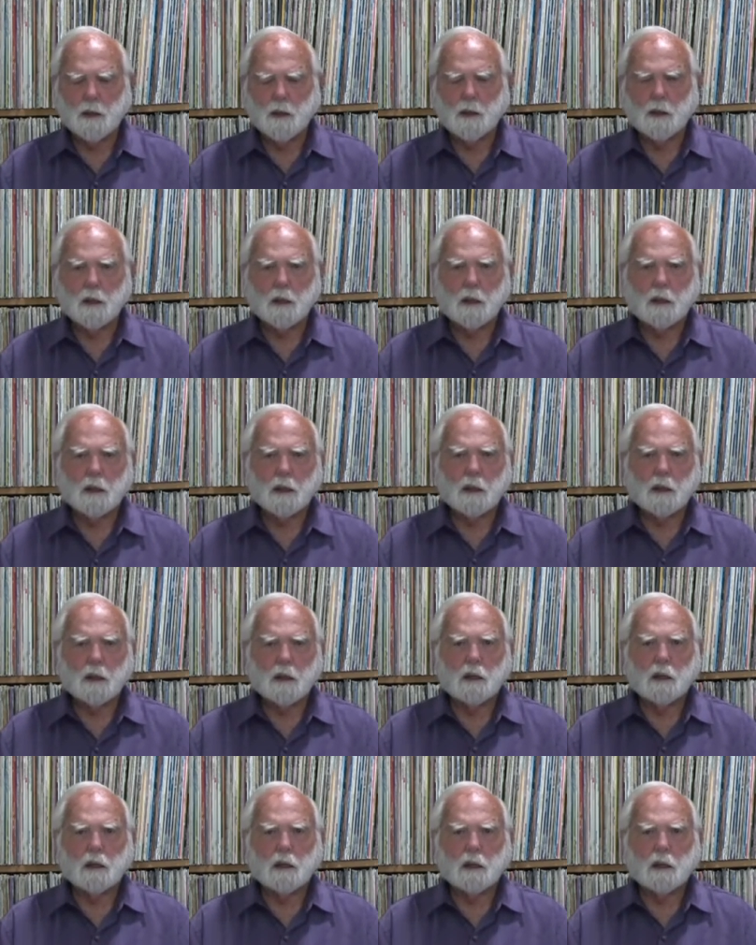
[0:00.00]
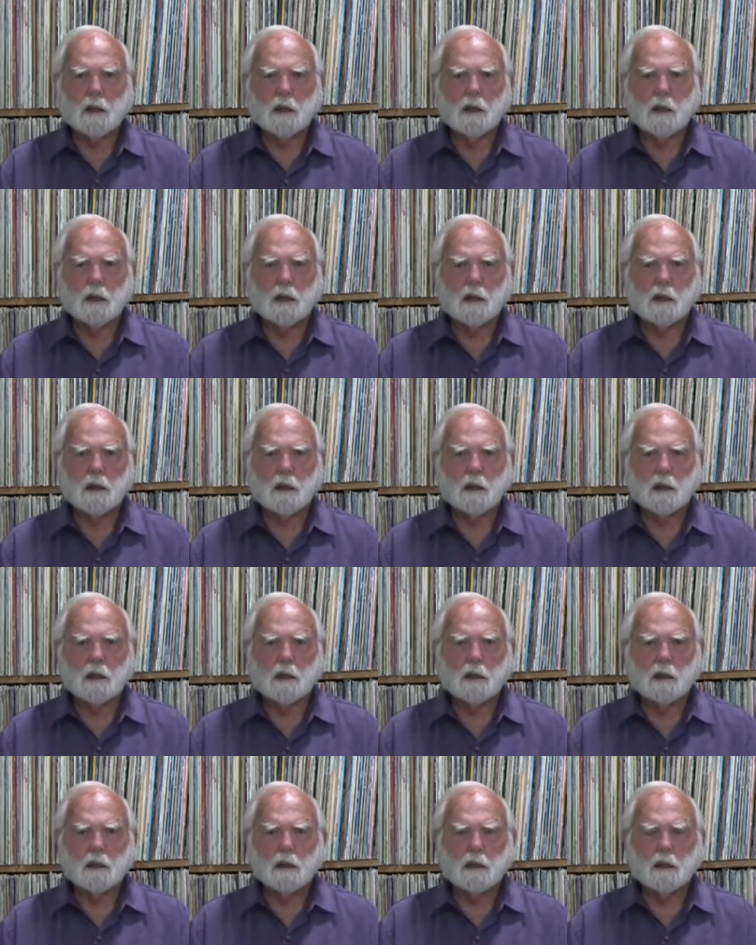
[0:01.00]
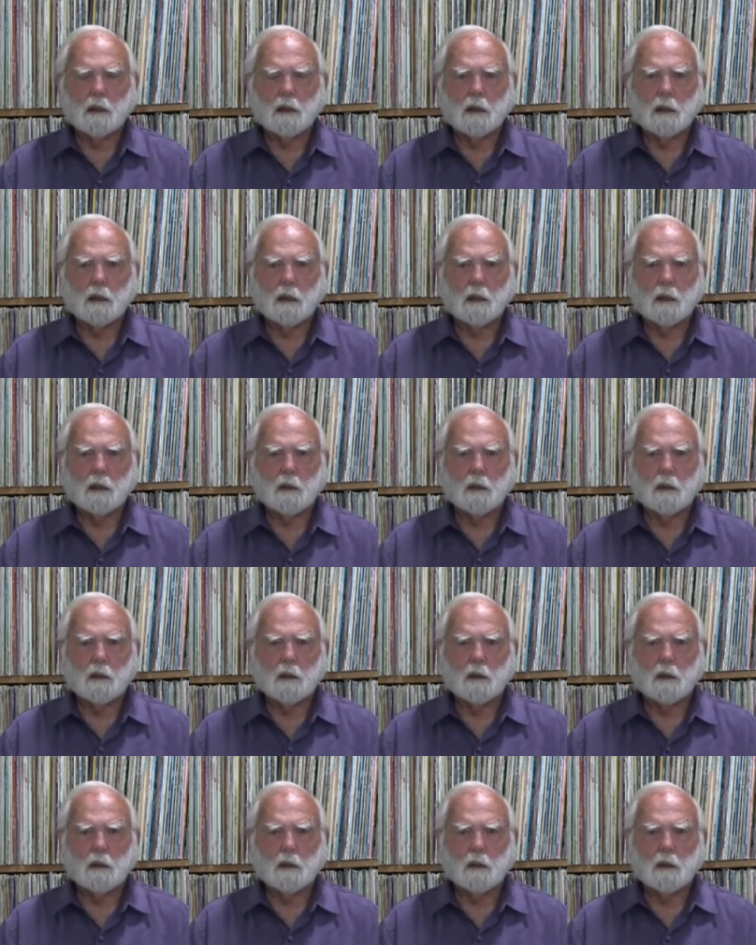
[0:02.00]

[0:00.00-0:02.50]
Nobody speaks.